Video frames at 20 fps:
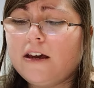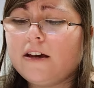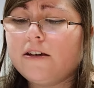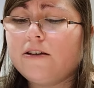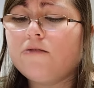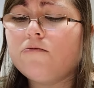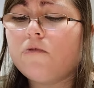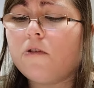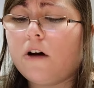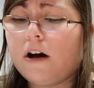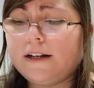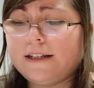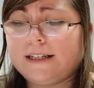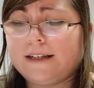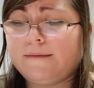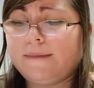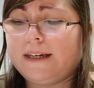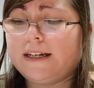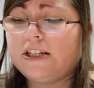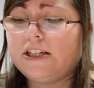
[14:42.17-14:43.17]
You ought
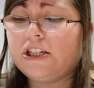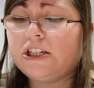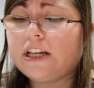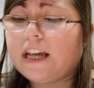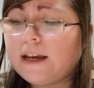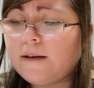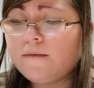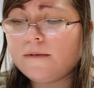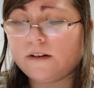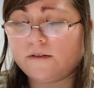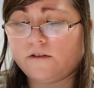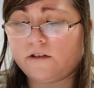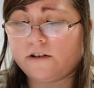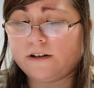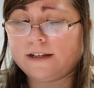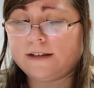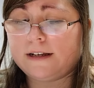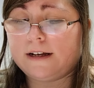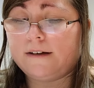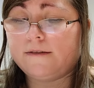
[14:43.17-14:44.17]
to be ashamed of
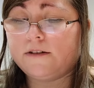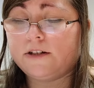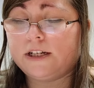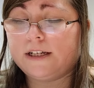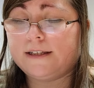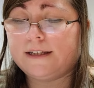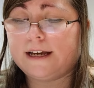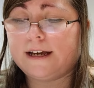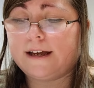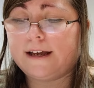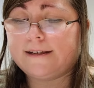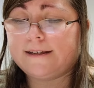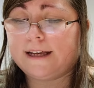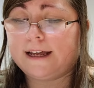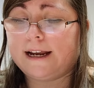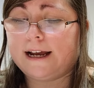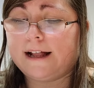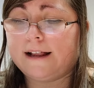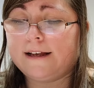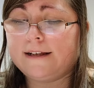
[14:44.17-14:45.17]
yourself, she said, said
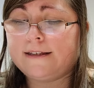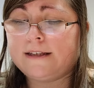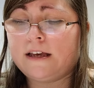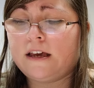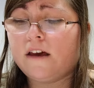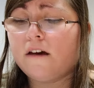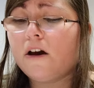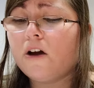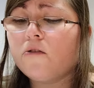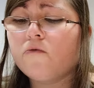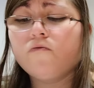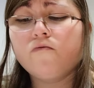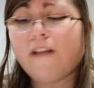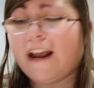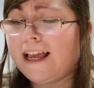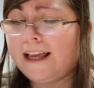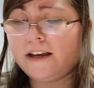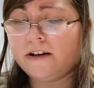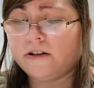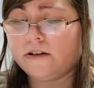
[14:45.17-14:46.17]
Alice a
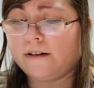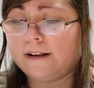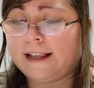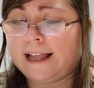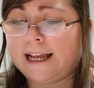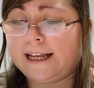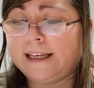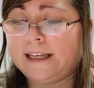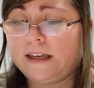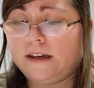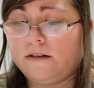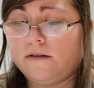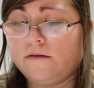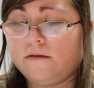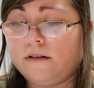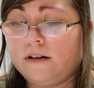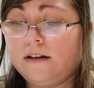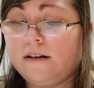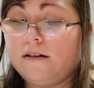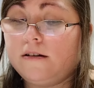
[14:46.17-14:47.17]
great girl like you,
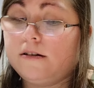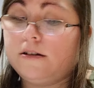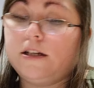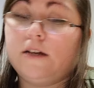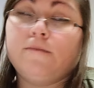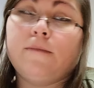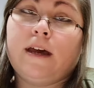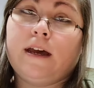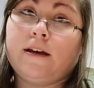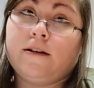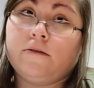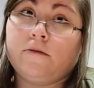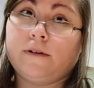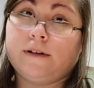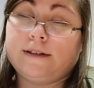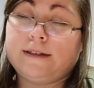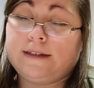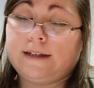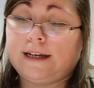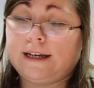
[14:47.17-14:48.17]
she might will
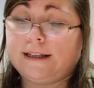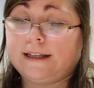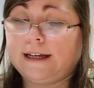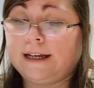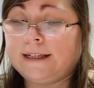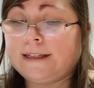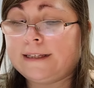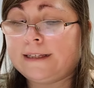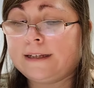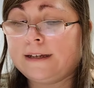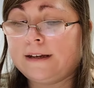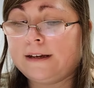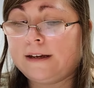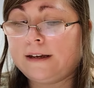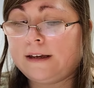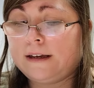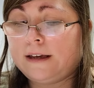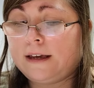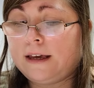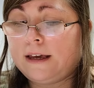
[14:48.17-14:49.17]
say this,
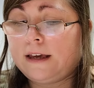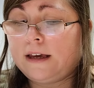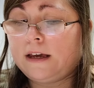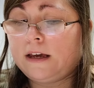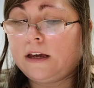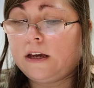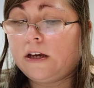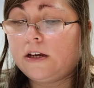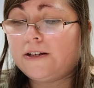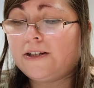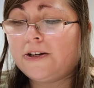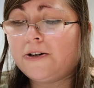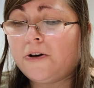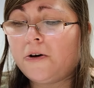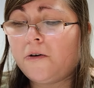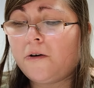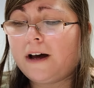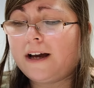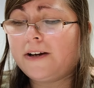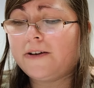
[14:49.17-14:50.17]
to
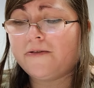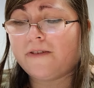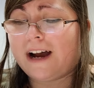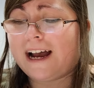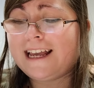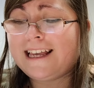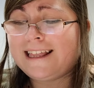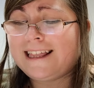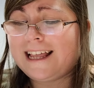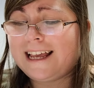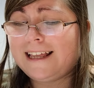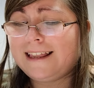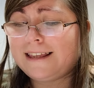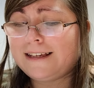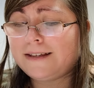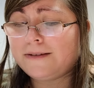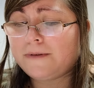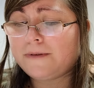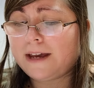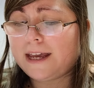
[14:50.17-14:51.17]
go on crying like
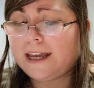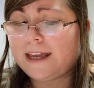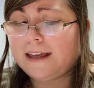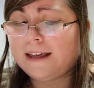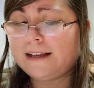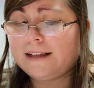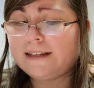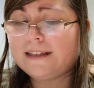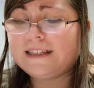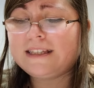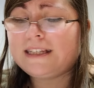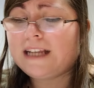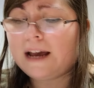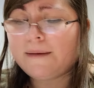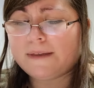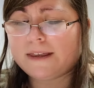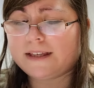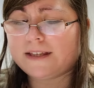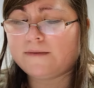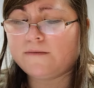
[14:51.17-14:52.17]
this way?
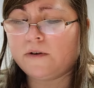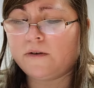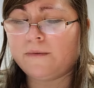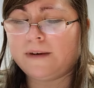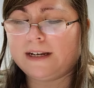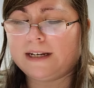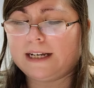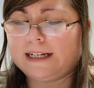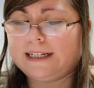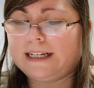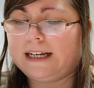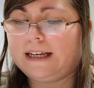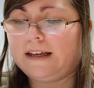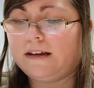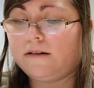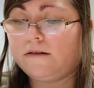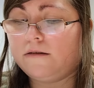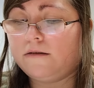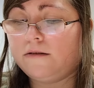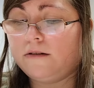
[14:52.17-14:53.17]
Stop this moment, I tell you.